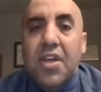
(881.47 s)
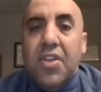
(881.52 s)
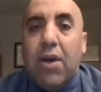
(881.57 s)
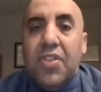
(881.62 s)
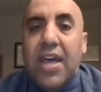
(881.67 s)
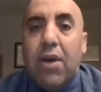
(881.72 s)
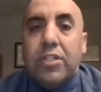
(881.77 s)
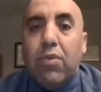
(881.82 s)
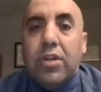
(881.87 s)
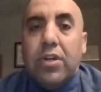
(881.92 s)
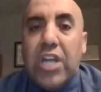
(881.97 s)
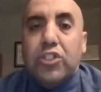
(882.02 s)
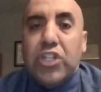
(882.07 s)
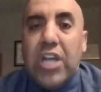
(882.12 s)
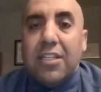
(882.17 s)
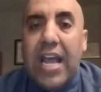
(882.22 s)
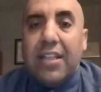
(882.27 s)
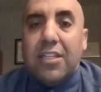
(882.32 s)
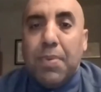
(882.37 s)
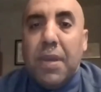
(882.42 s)
that would
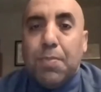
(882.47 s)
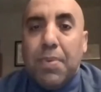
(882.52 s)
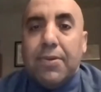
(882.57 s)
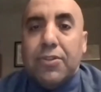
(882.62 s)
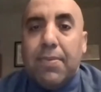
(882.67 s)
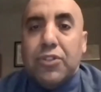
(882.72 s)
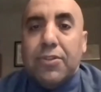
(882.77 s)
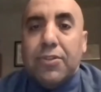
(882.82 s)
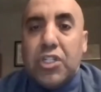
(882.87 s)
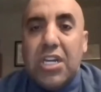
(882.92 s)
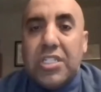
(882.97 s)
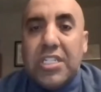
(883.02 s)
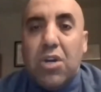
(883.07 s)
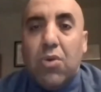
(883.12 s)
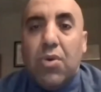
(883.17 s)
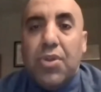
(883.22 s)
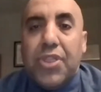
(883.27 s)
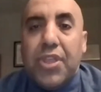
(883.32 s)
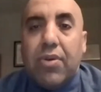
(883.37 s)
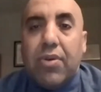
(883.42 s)
challenge people to deal
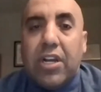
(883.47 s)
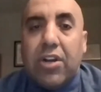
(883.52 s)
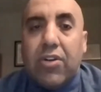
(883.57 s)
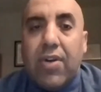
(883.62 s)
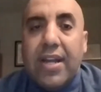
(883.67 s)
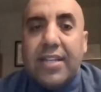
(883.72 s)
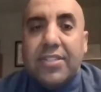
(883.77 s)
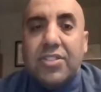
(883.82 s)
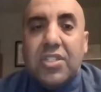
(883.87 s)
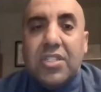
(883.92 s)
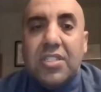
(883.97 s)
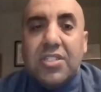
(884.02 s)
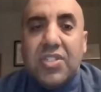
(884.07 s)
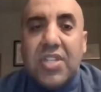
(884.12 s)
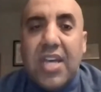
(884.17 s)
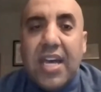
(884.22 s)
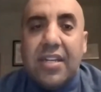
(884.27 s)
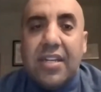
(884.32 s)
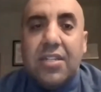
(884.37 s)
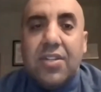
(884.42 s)
with their regrets and
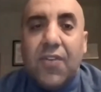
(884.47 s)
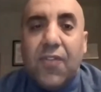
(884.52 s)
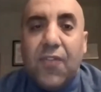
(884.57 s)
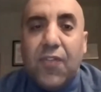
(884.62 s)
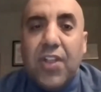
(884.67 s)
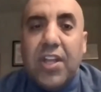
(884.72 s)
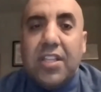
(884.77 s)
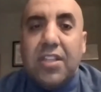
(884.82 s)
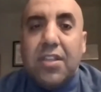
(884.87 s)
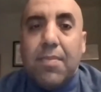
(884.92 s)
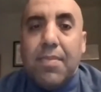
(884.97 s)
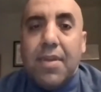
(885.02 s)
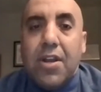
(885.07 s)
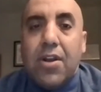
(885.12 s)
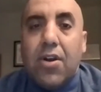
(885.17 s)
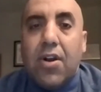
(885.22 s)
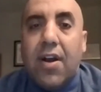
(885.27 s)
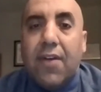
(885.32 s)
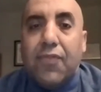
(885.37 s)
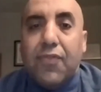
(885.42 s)
decided to flick the
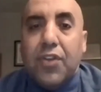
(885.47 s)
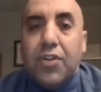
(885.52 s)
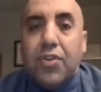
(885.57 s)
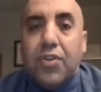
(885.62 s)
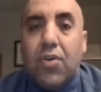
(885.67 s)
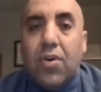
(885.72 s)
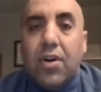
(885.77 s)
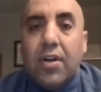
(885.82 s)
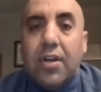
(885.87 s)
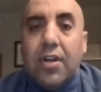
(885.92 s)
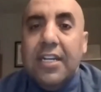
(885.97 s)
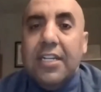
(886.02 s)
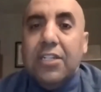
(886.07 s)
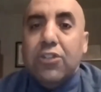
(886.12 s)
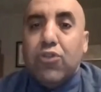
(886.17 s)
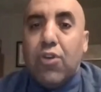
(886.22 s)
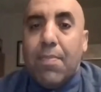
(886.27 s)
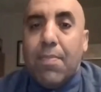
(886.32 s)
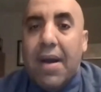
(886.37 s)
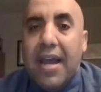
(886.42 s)
mirror off the door
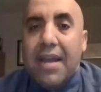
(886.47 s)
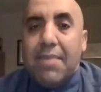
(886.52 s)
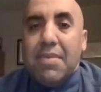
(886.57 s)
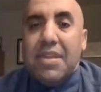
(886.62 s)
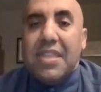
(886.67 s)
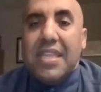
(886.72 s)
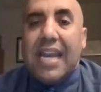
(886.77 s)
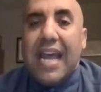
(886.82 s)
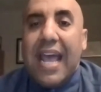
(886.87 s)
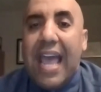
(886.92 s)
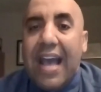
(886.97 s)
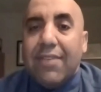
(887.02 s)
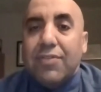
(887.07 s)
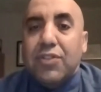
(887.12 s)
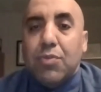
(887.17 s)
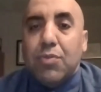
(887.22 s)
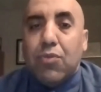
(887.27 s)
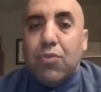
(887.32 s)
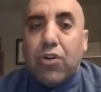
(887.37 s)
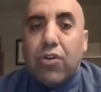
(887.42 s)
to remind me that I have
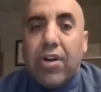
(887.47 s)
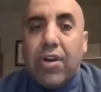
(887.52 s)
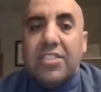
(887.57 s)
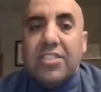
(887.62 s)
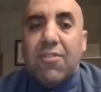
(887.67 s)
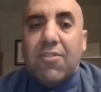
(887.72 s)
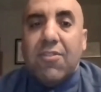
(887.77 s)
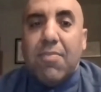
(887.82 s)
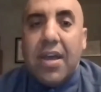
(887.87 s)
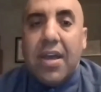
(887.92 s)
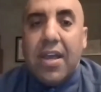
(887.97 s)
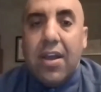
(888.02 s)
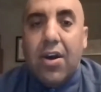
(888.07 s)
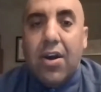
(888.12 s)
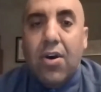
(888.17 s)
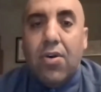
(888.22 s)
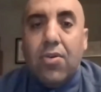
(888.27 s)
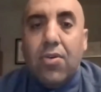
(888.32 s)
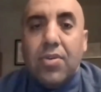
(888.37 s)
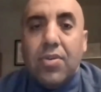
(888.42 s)
some regrets of my
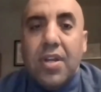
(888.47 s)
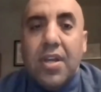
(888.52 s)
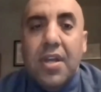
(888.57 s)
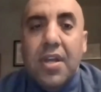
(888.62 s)
own